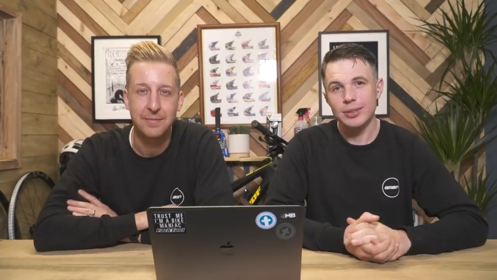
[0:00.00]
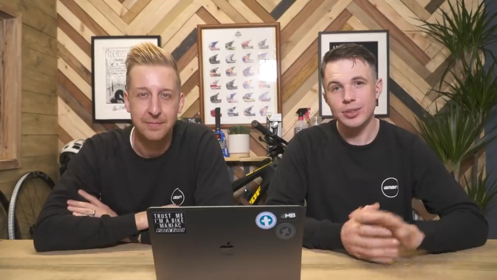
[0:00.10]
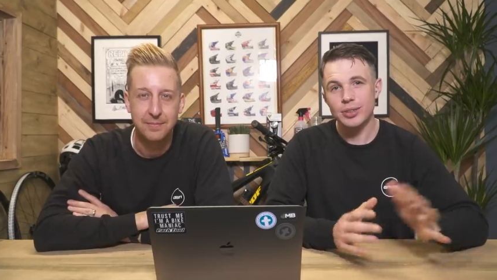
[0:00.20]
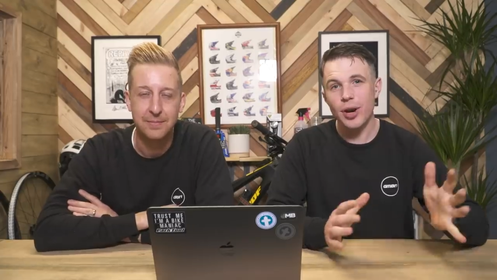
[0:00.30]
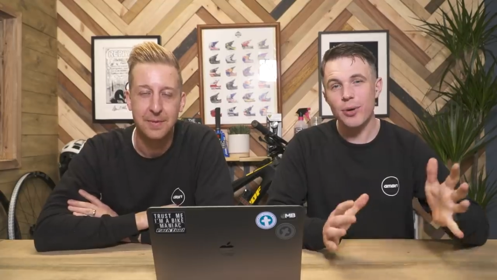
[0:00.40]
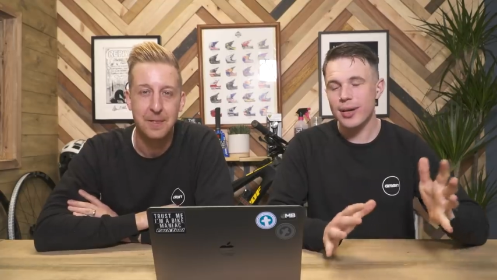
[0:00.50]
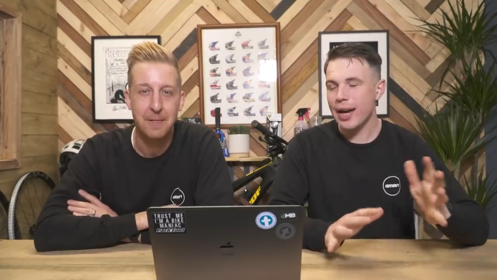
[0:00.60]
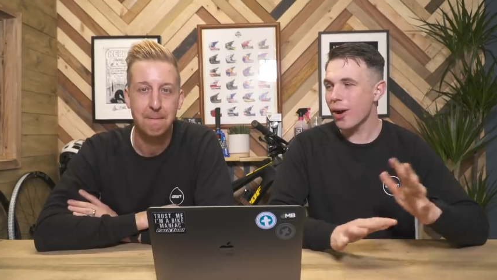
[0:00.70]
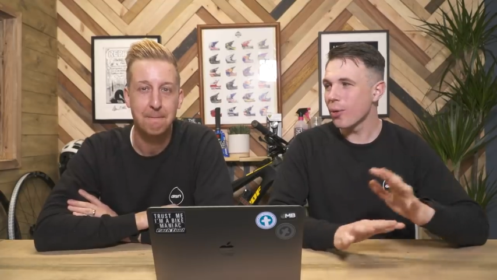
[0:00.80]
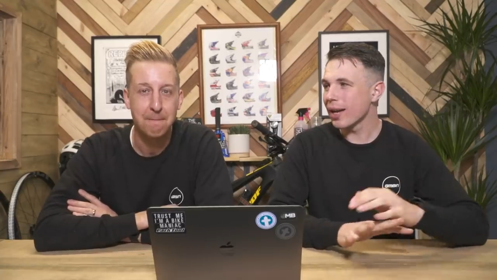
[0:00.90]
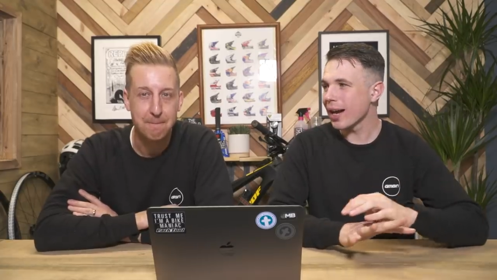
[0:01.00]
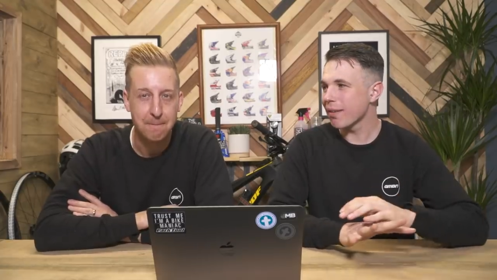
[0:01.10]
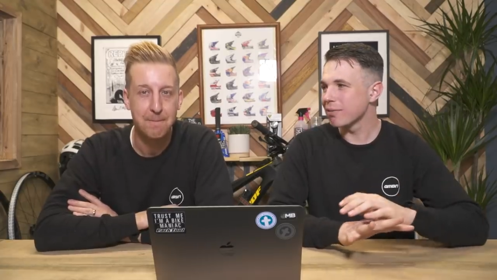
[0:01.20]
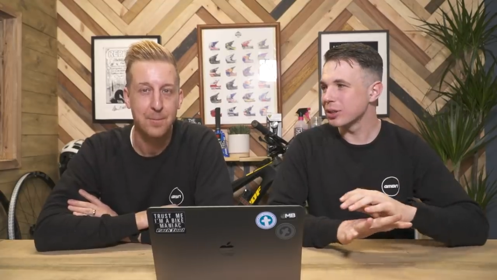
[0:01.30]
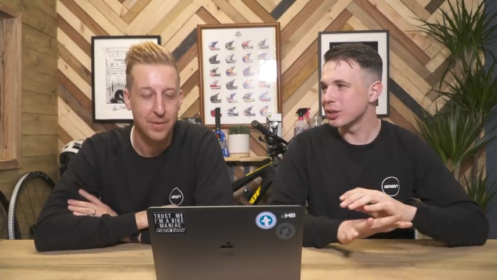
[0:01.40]
Speaker 1: So now we
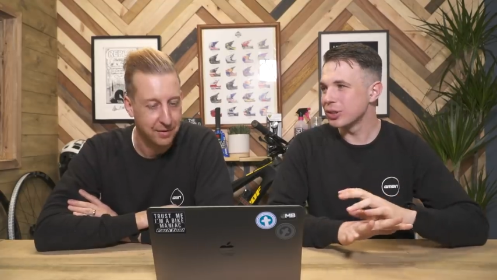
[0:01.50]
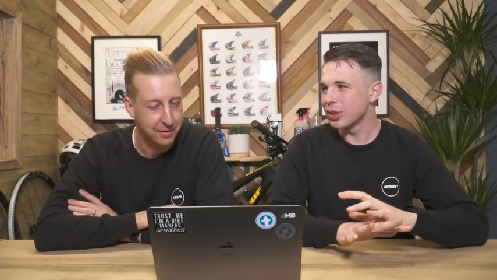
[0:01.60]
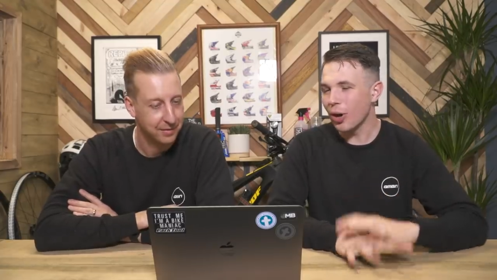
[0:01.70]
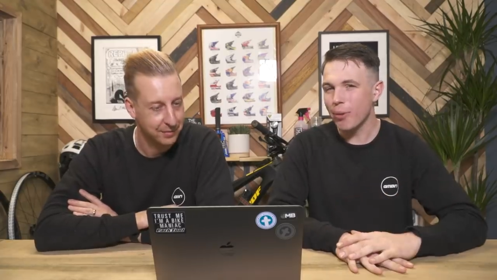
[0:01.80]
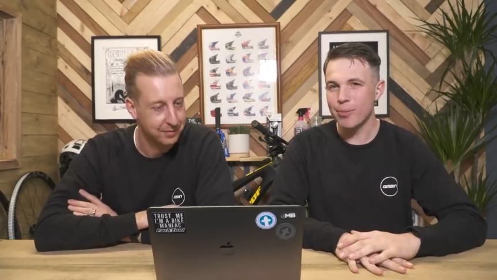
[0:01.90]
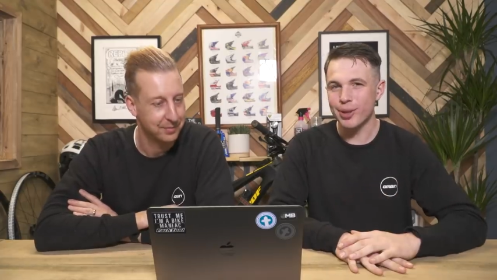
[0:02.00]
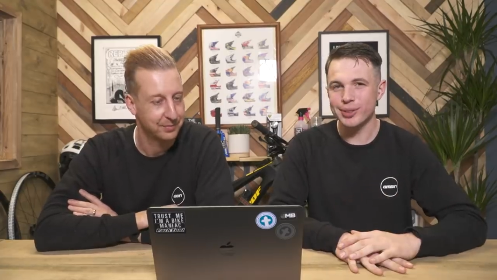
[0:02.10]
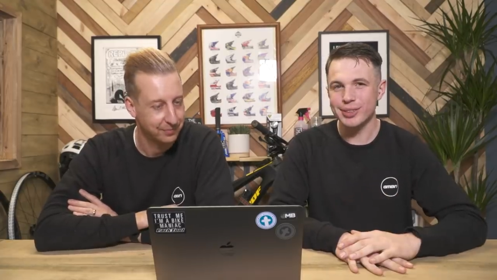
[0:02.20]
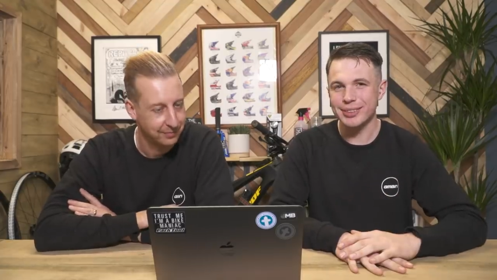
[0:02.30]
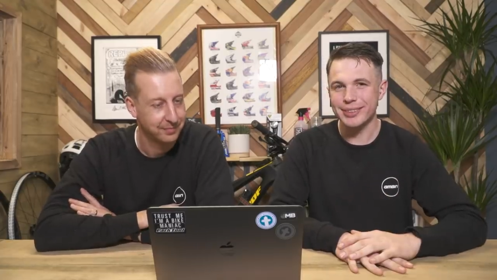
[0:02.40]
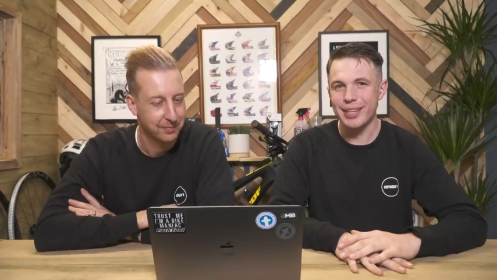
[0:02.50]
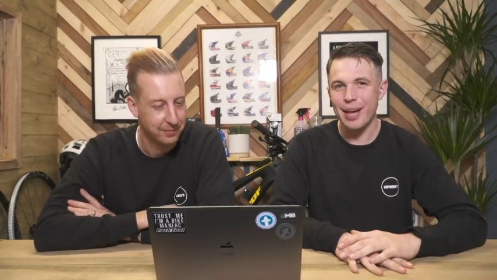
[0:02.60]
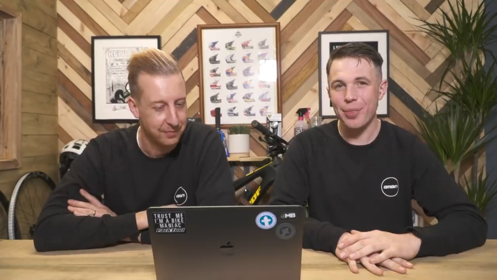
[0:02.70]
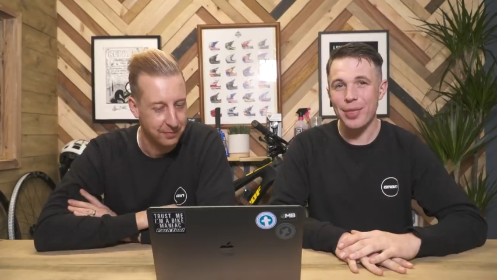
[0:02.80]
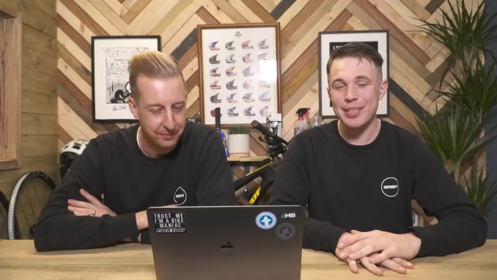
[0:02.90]
have top mods.
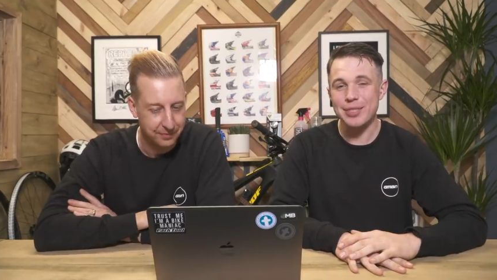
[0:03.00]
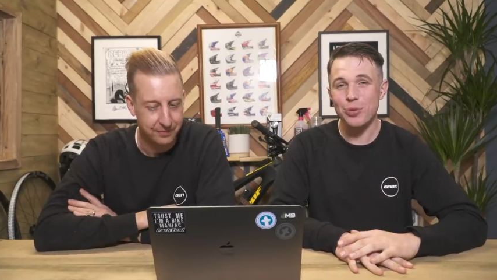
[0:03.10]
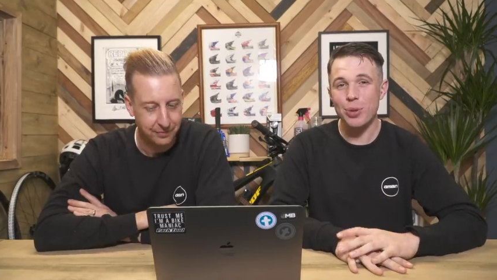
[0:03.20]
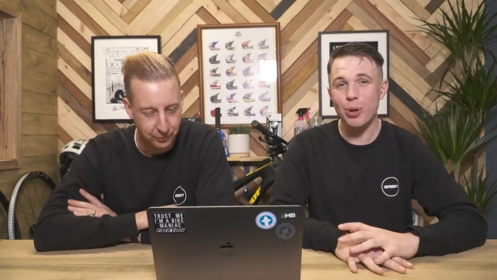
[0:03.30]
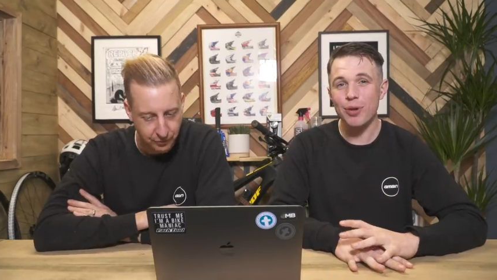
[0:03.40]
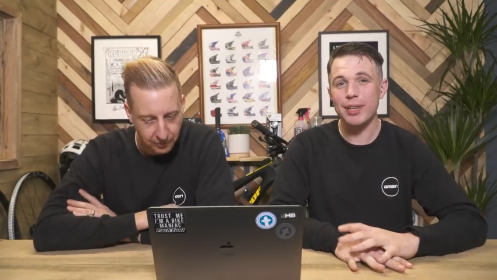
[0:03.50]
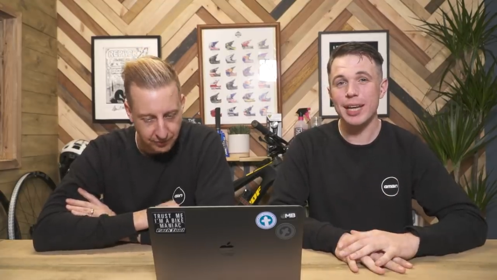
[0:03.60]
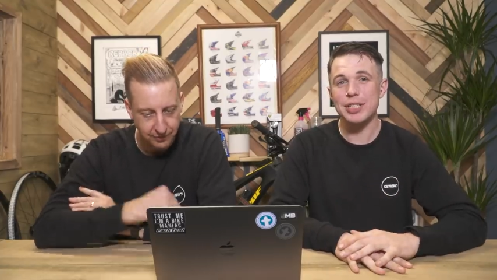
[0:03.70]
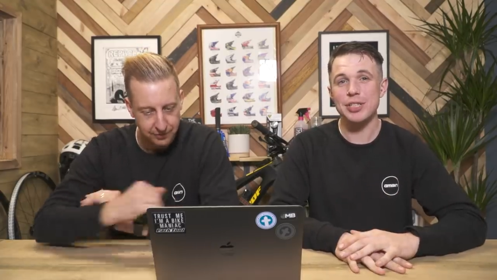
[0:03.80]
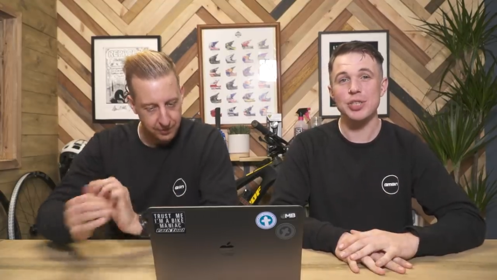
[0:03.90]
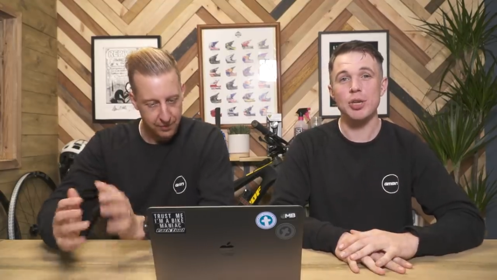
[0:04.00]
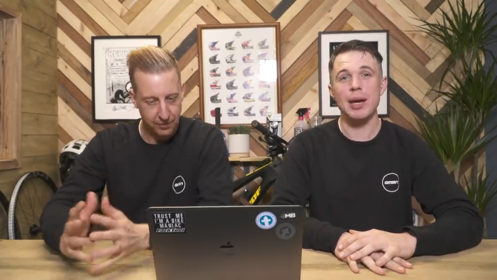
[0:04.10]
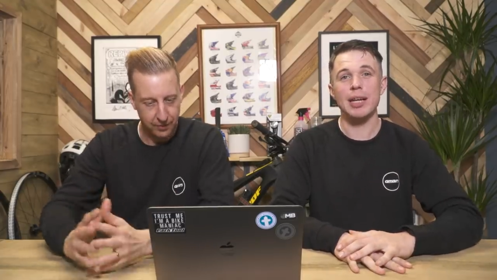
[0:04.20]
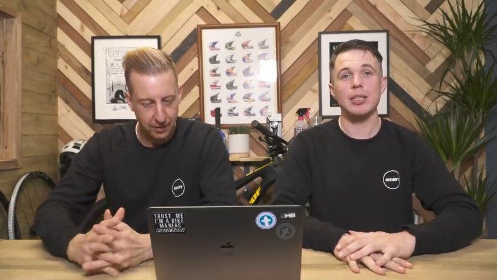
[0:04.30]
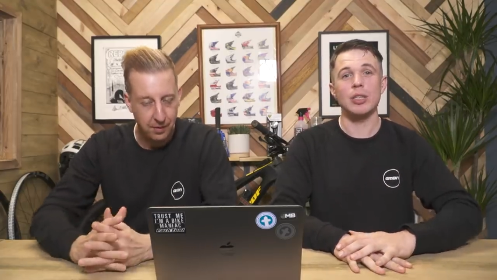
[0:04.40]
Now, this is all the modifications you
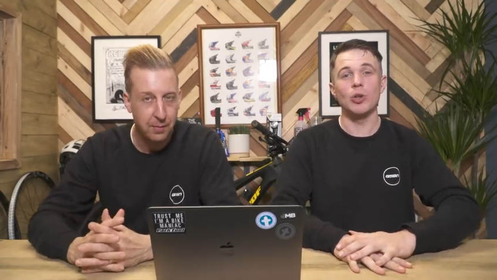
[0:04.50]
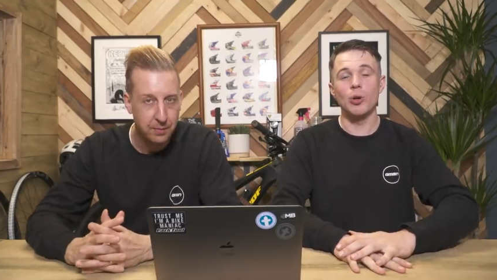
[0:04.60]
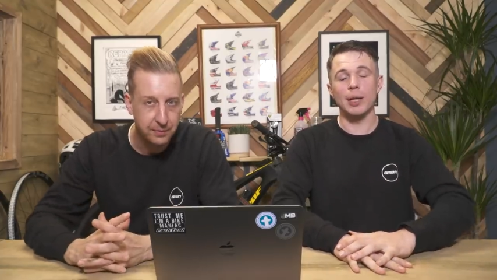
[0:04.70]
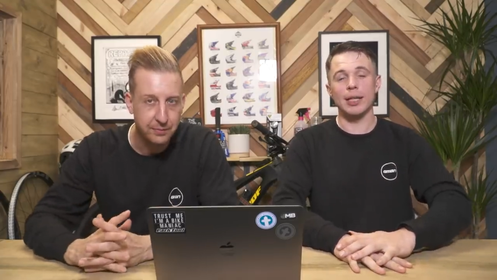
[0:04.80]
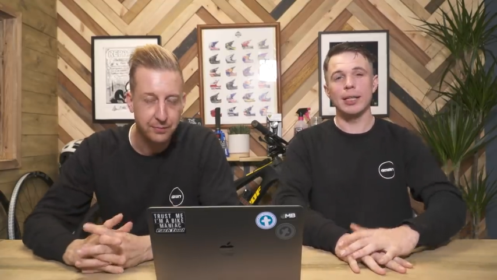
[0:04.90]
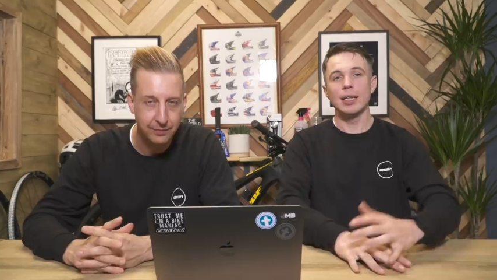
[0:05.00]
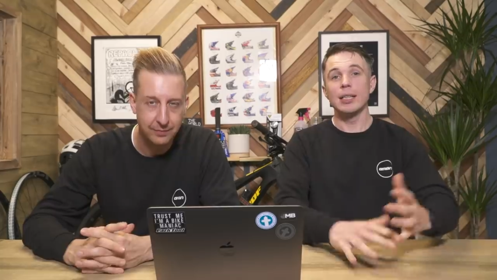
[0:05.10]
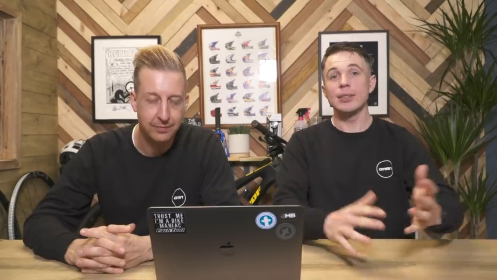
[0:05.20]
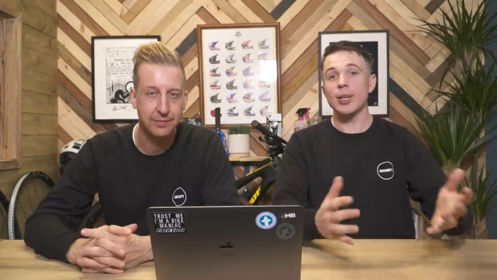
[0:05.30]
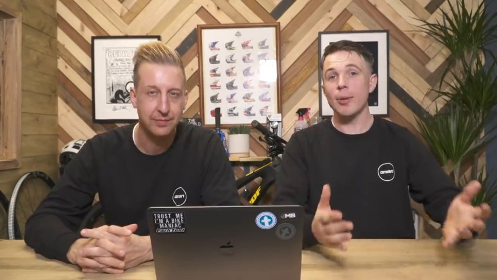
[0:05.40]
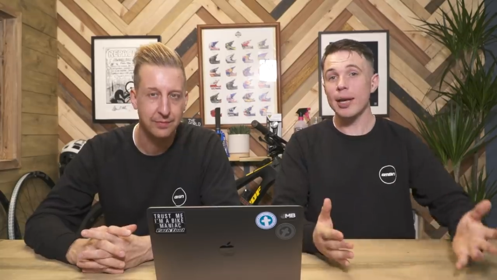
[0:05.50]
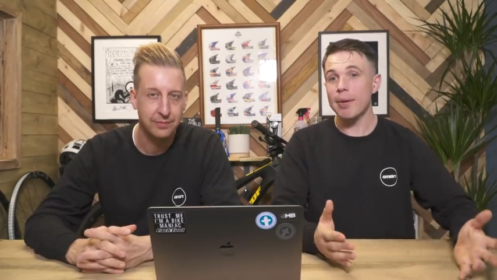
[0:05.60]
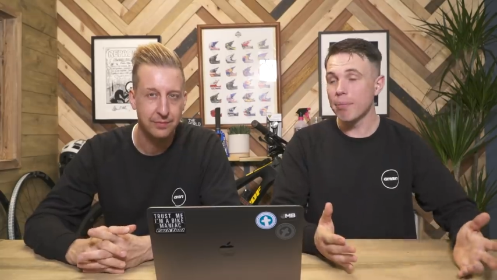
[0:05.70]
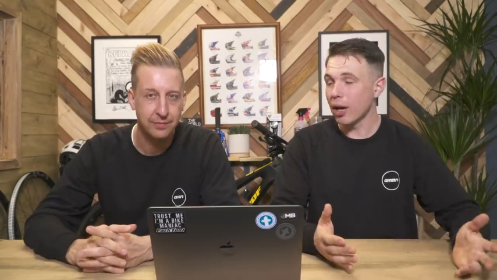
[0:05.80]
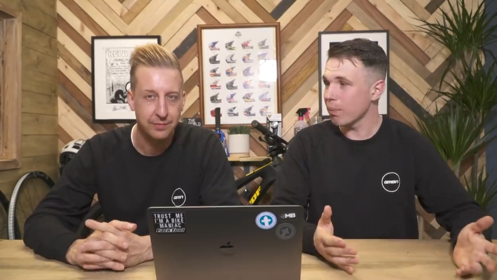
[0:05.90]
make to your bike. So
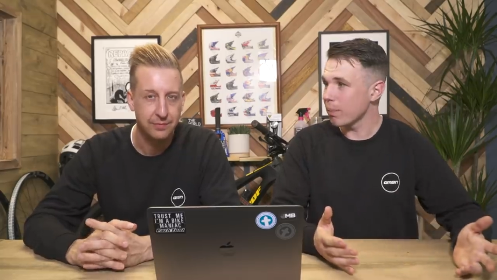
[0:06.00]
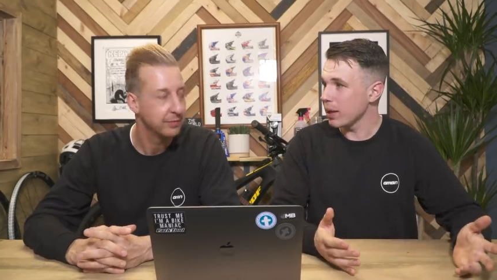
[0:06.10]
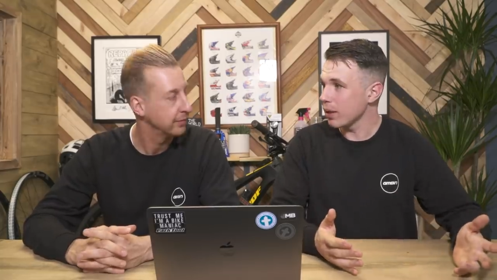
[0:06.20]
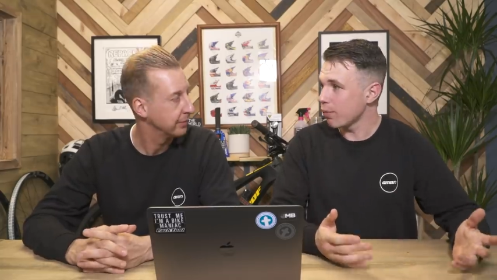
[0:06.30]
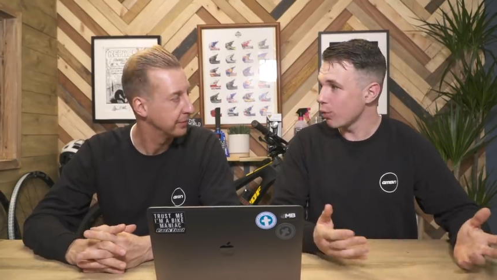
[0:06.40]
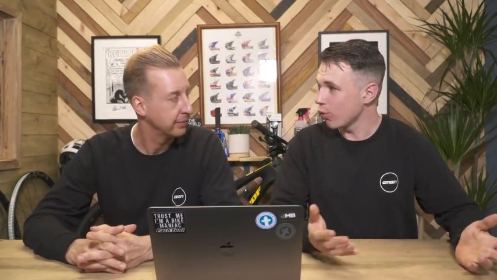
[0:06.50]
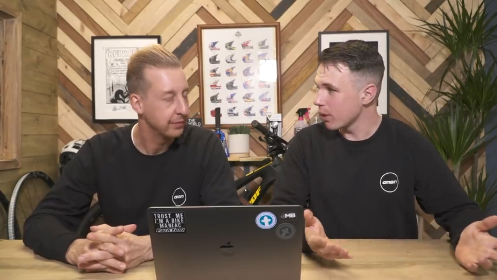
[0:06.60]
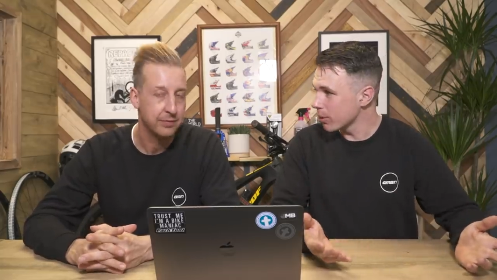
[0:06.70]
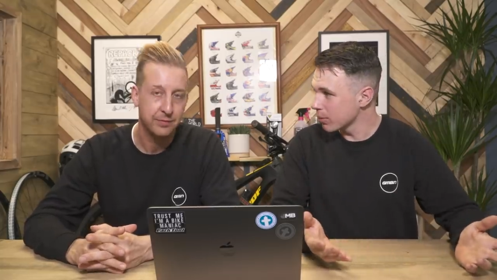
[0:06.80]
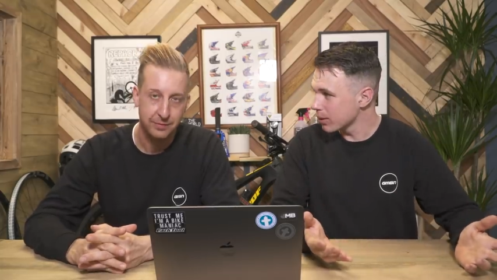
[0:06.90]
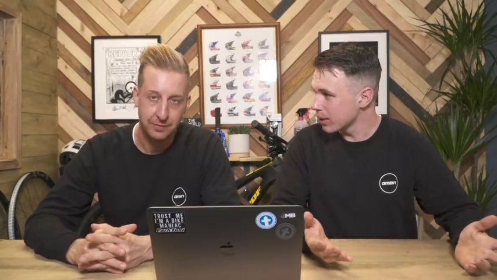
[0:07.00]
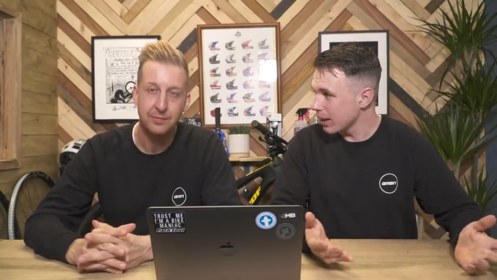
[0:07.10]
it might be a full rebuild.